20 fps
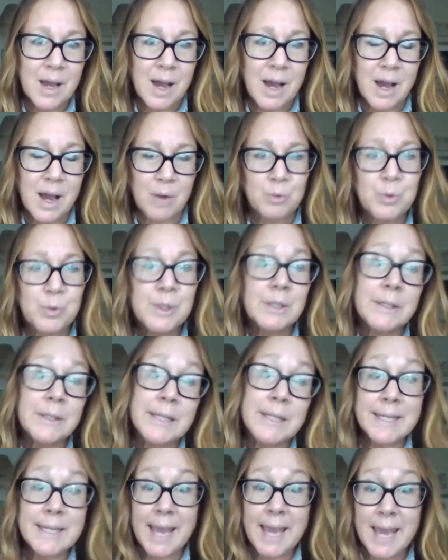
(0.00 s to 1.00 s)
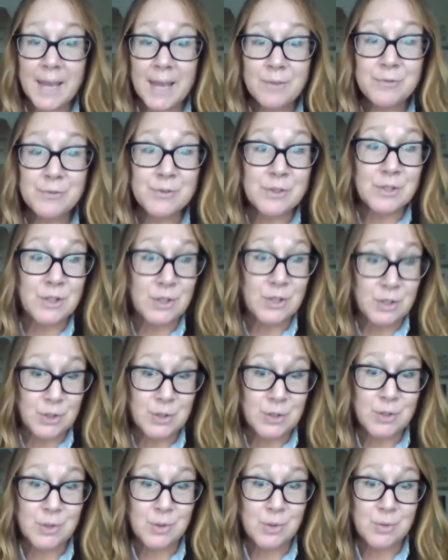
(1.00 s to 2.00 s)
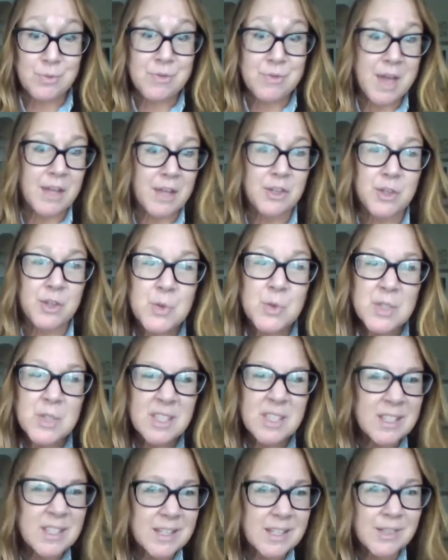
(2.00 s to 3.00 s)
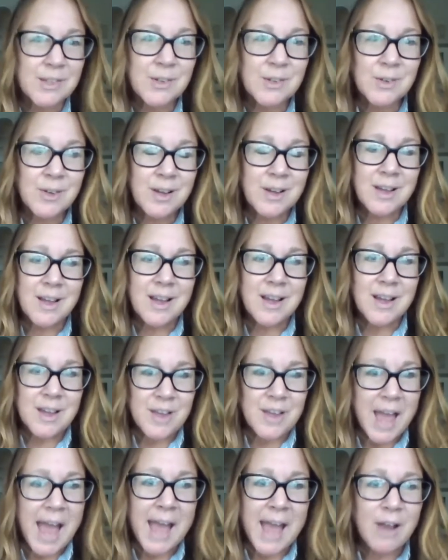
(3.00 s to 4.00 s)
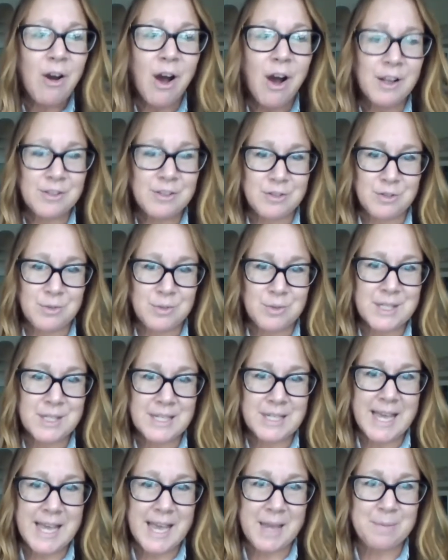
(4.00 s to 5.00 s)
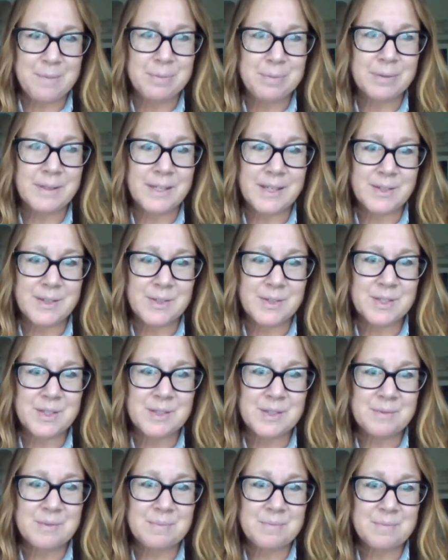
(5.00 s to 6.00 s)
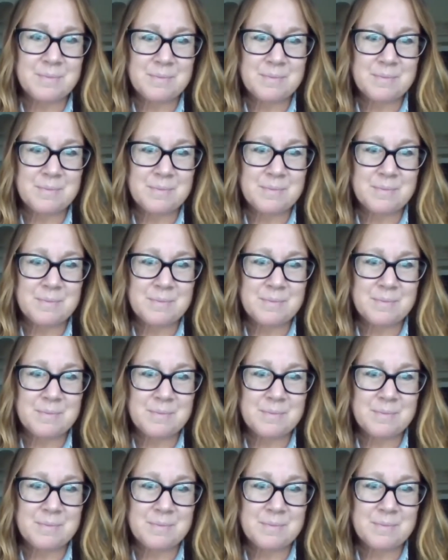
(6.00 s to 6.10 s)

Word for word: uh, really gave to you that you still hang on to today please